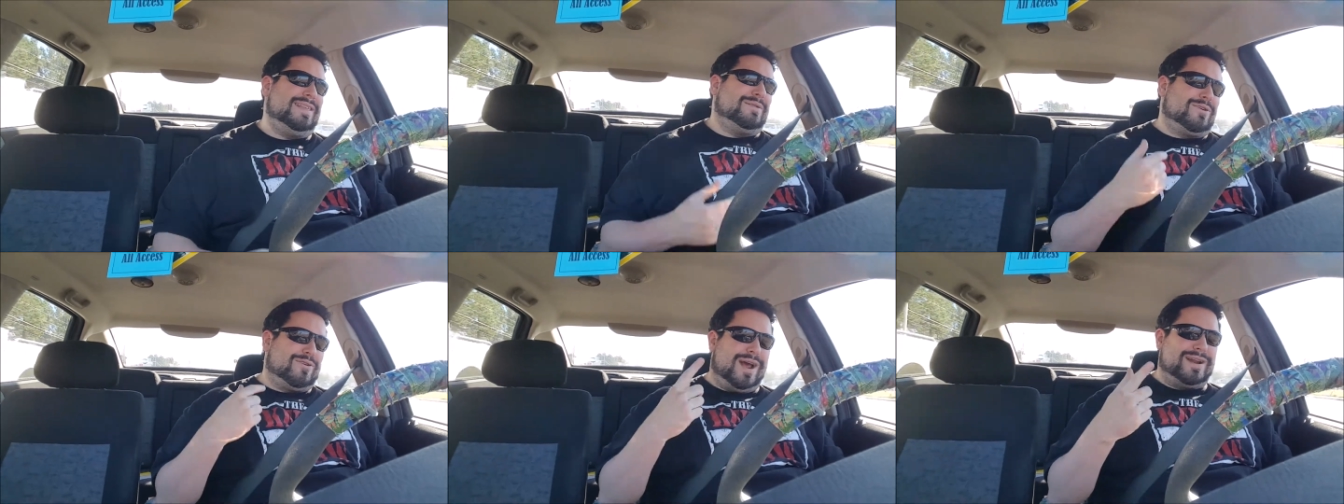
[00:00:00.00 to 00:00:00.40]

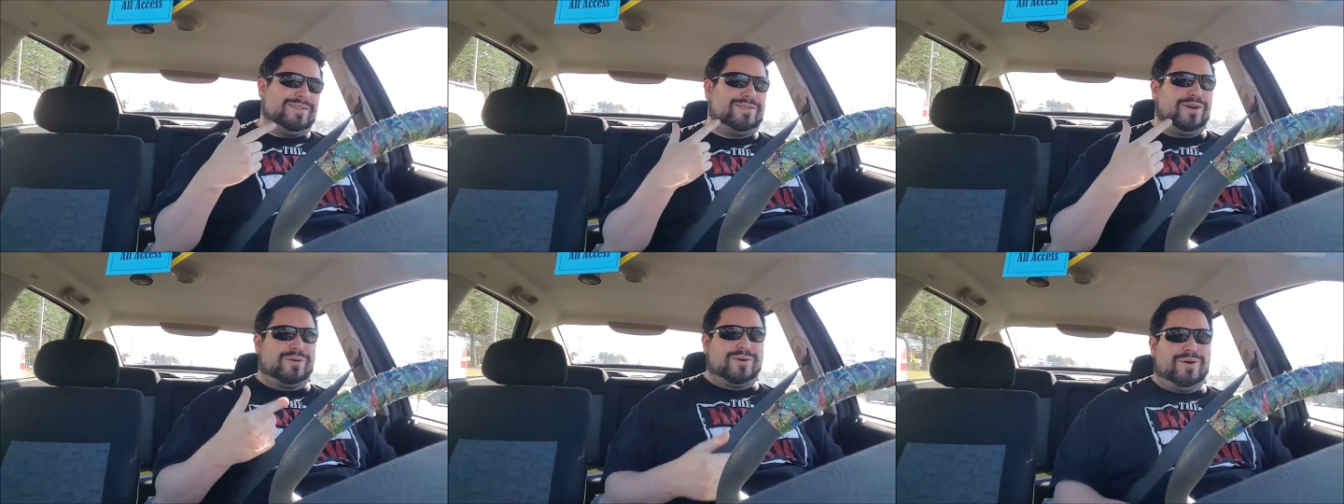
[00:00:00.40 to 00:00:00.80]
the
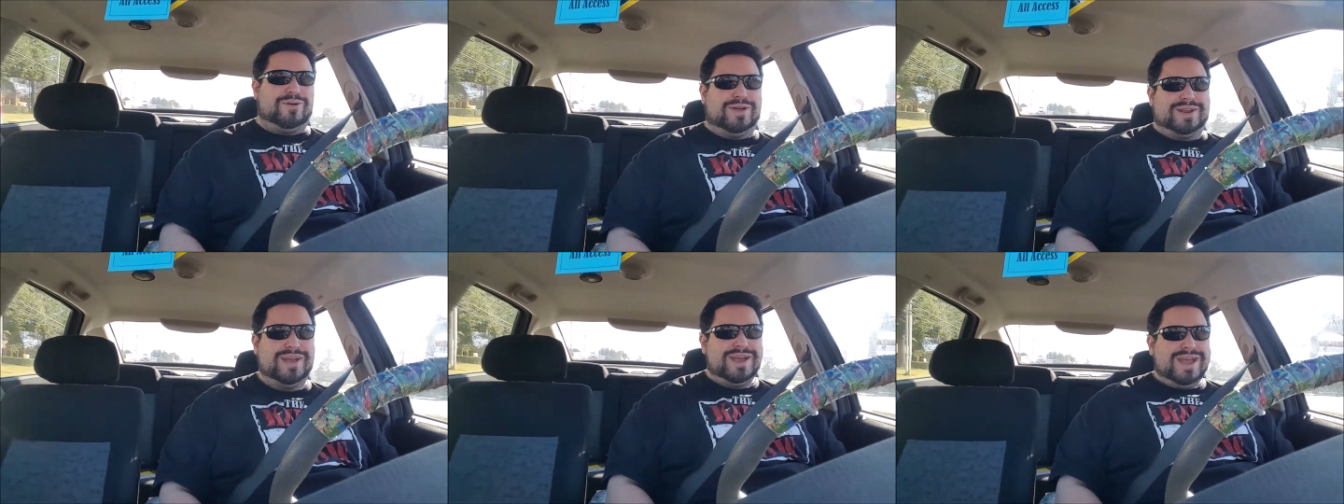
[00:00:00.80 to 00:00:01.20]
credits are
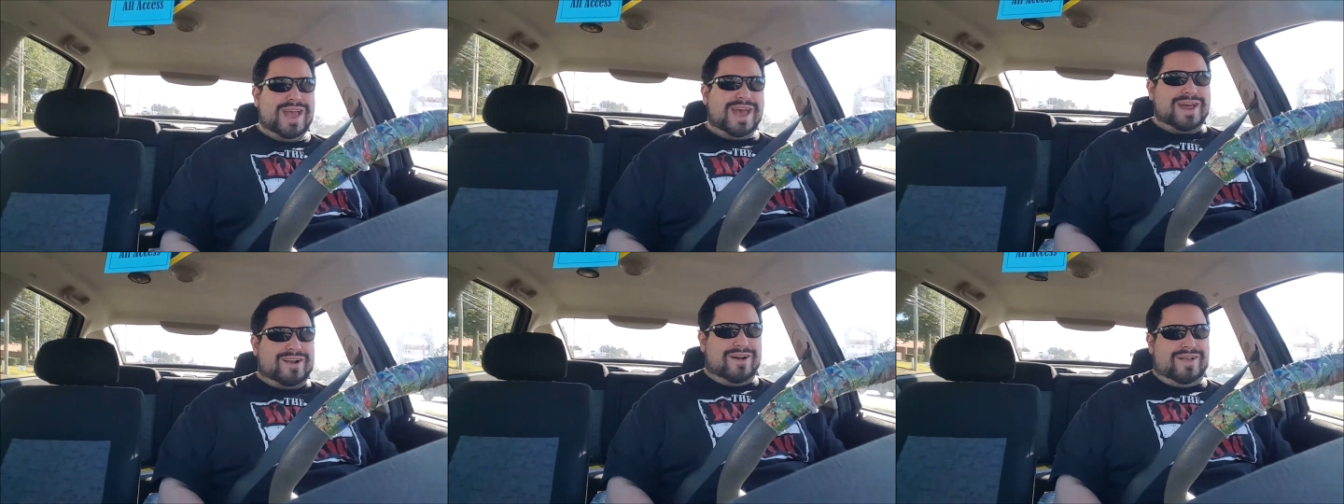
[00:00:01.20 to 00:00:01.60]

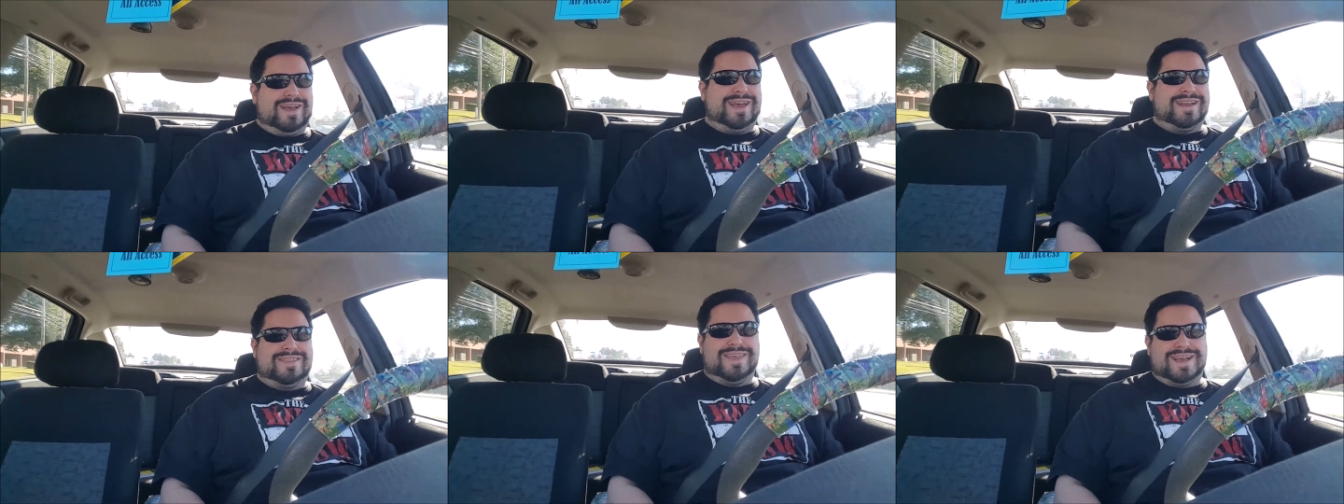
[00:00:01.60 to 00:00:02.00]
rolling, and all
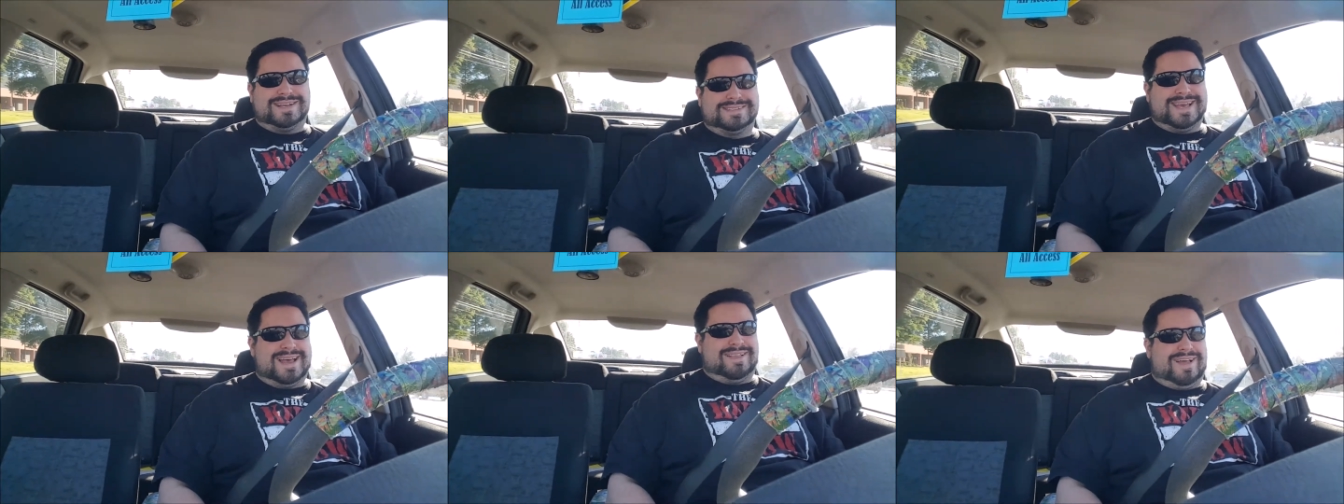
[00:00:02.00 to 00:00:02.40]
I can
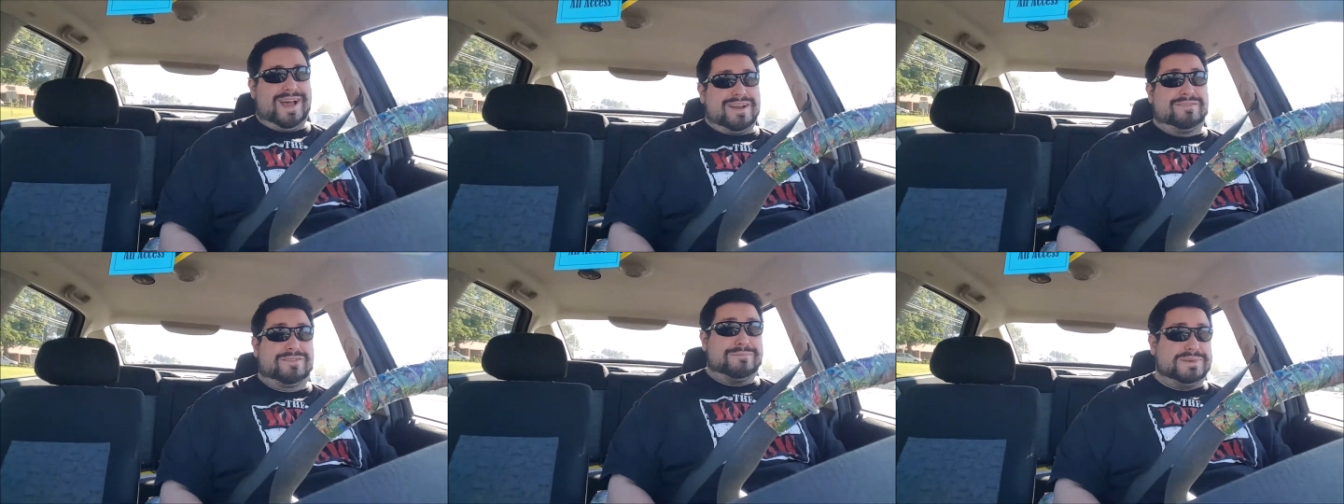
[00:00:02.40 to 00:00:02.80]
think is that
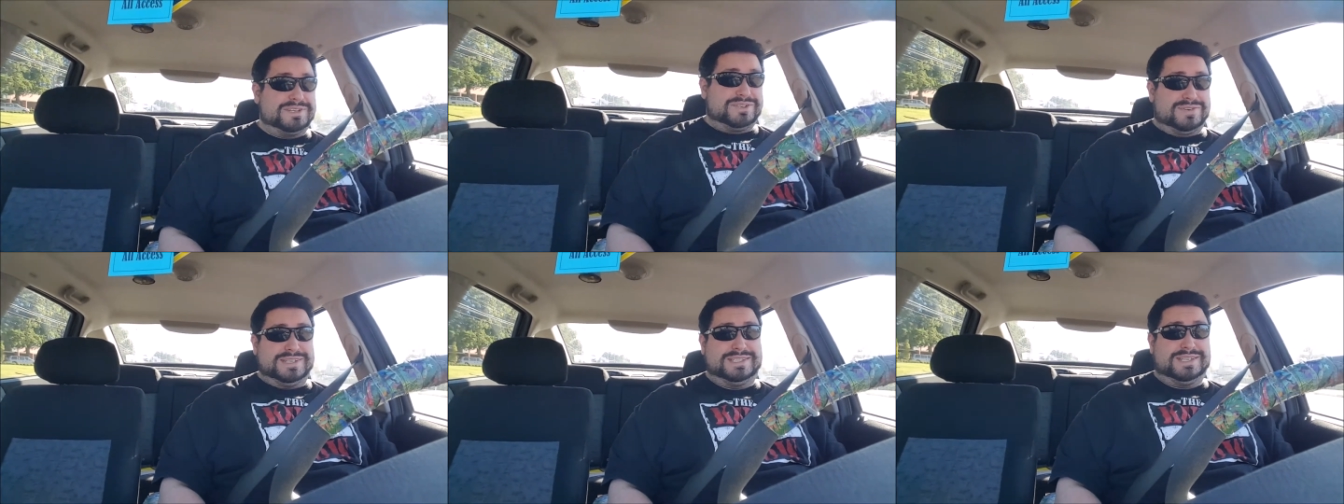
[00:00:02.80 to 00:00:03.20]
line from
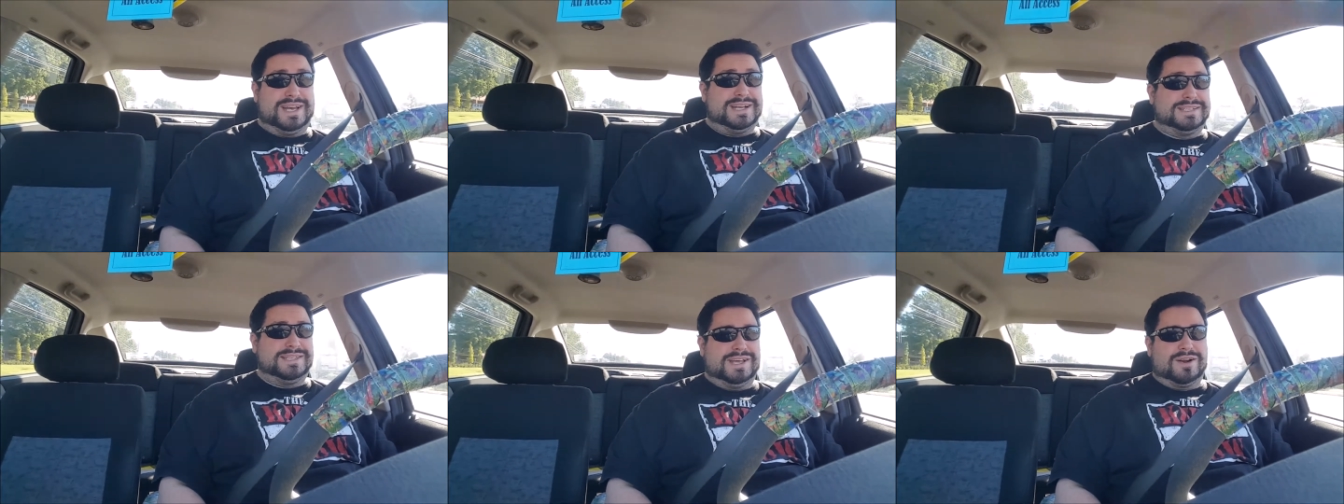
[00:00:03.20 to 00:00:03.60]
Mystery
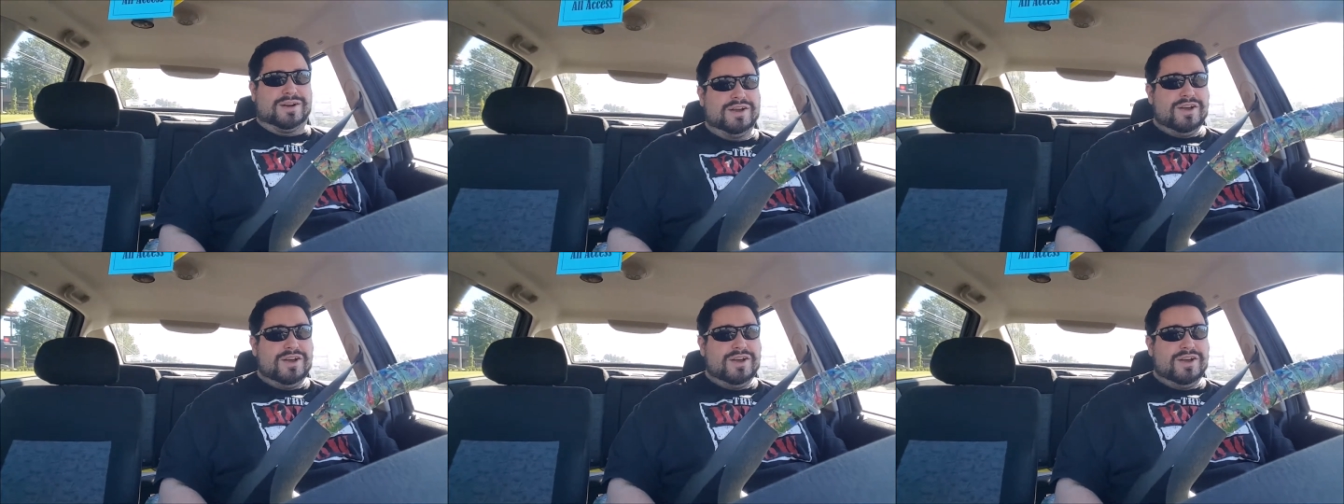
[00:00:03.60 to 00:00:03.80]
Science Theater: